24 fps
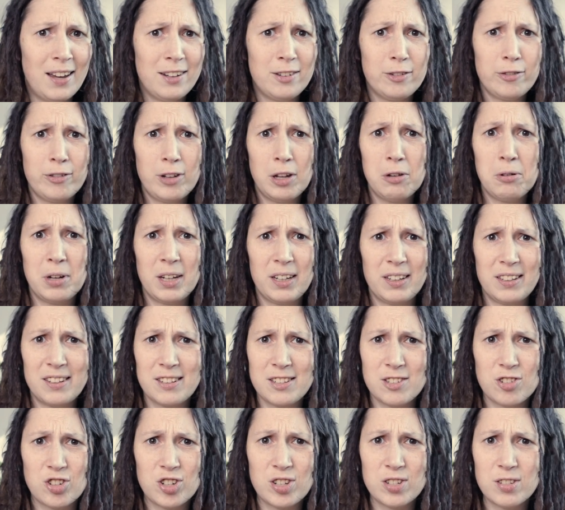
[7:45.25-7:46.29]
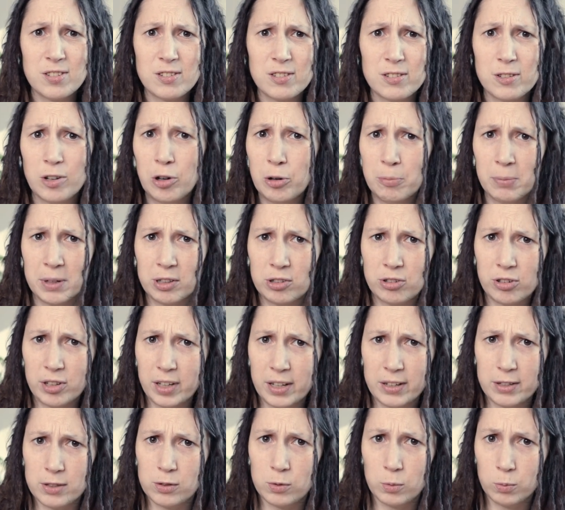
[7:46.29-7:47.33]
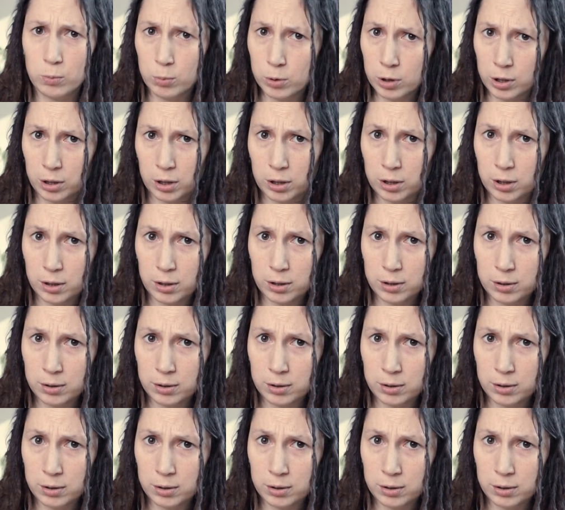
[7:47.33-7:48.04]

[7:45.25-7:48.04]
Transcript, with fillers: And floating is just so much less work.